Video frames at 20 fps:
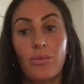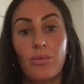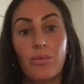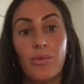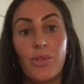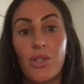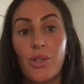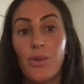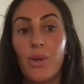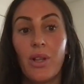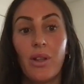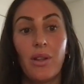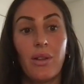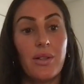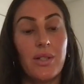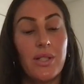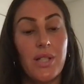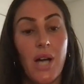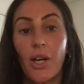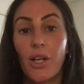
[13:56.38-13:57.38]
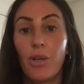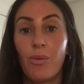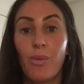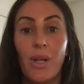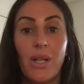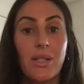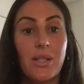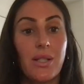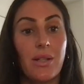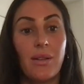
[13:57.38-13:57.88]
doing
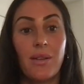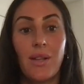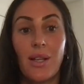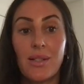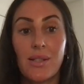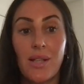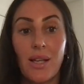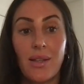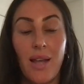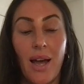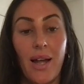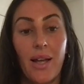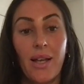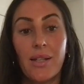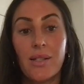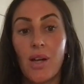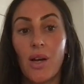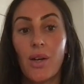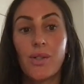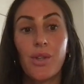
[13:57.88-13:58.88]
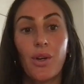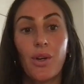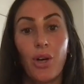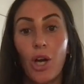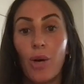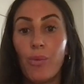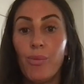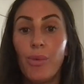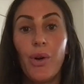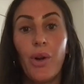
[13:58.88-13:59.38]
documents and things like that. It's also
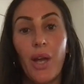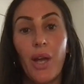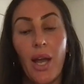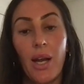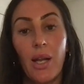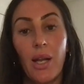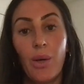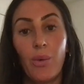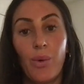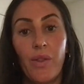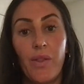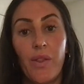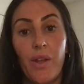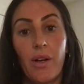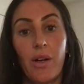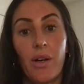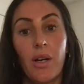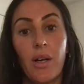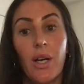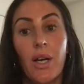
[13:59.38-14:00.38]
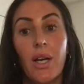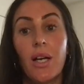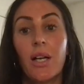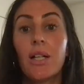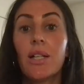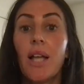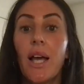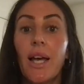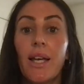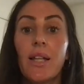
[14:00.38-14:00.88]
communicating with their
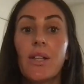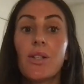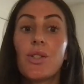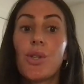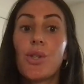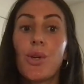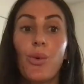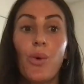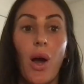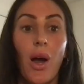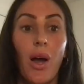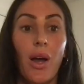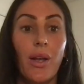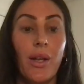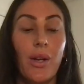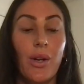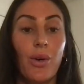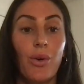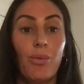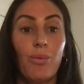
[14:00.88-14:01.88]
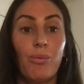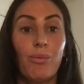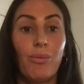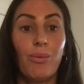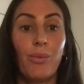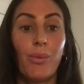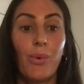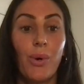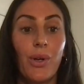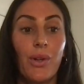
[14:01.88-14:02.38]
clients who,
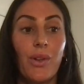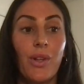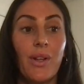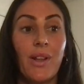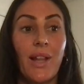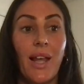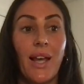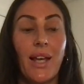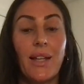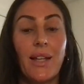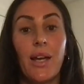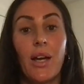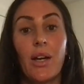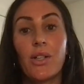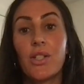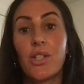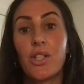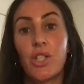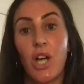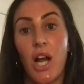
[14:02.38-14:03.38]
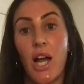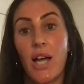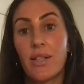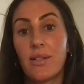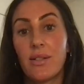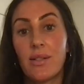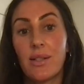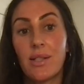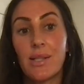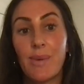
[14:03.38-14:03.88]
more than likely are
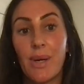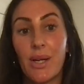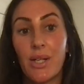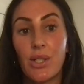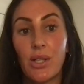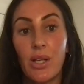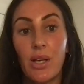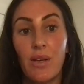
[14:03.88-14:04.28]
stressed, especially